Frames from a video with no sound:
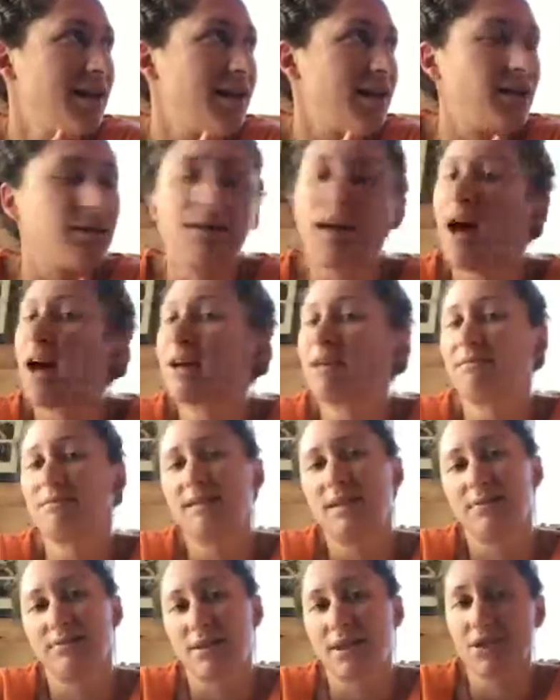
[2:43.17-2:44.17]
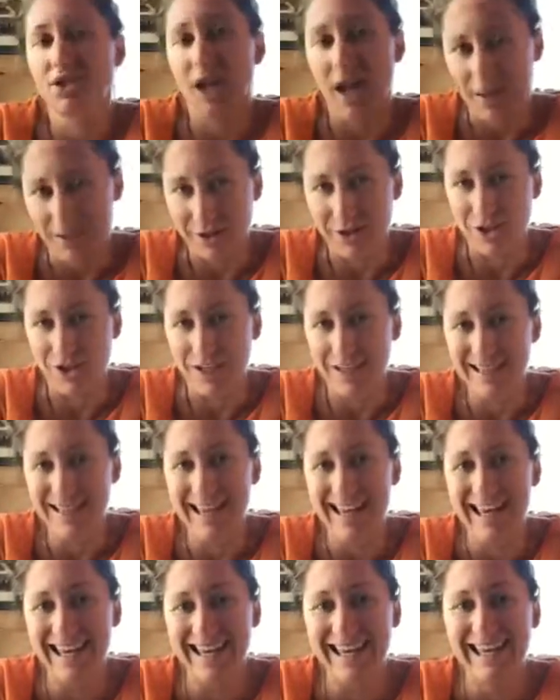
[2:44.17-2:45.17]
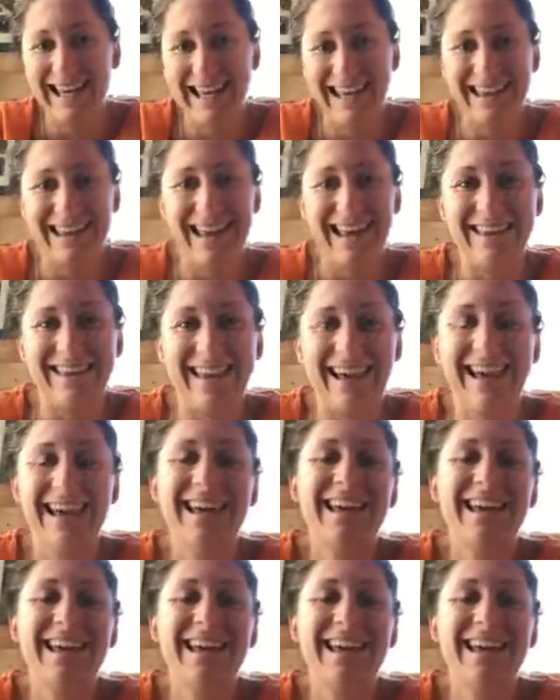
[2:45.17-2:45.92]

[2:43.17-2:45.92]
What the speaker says: a lot of different challenges than